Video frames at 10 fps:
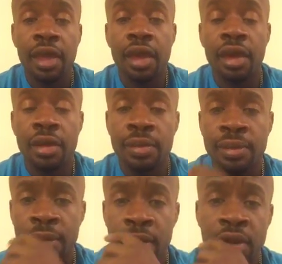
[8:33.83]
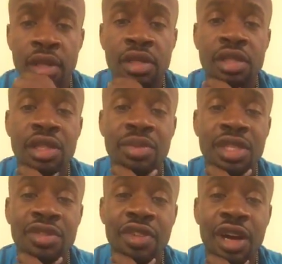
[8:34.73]
and to
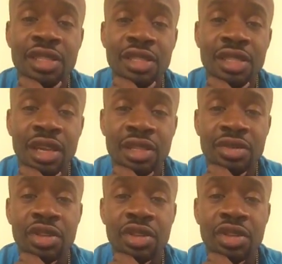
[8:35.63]
demystify success.